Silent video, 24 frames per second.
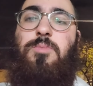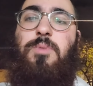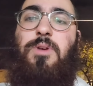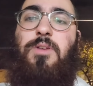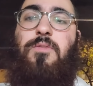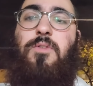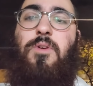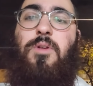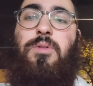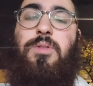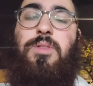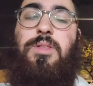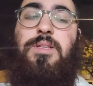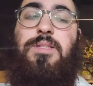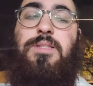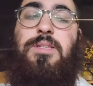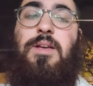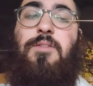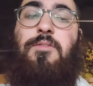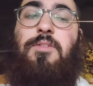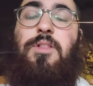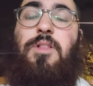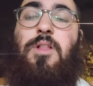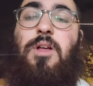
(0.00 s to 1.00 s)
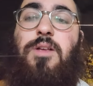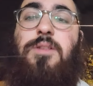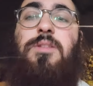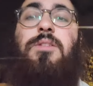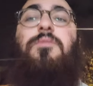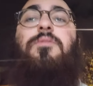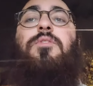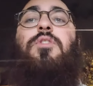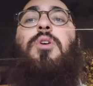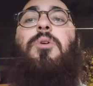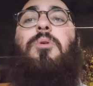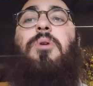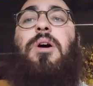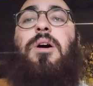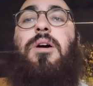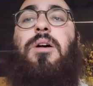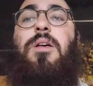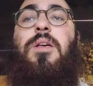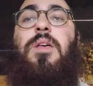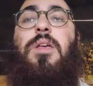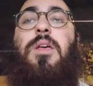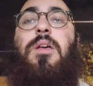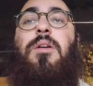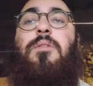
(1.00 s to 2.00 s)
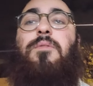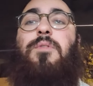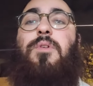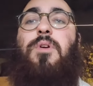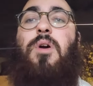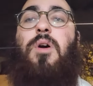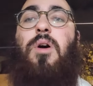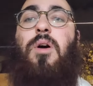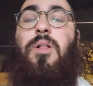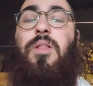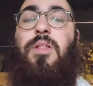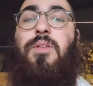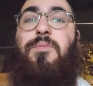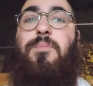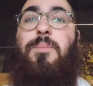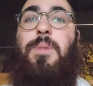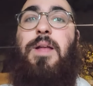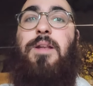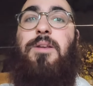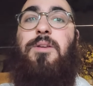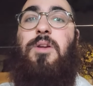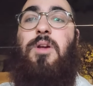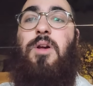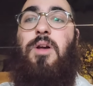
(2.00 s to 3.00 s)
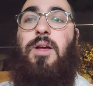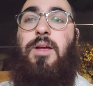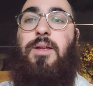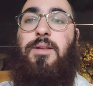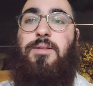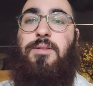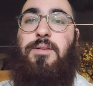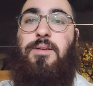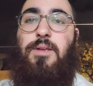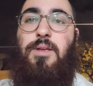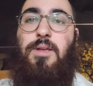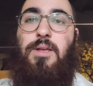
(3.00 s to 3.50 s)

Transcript: by following the seven laws of Noah for all of mankind.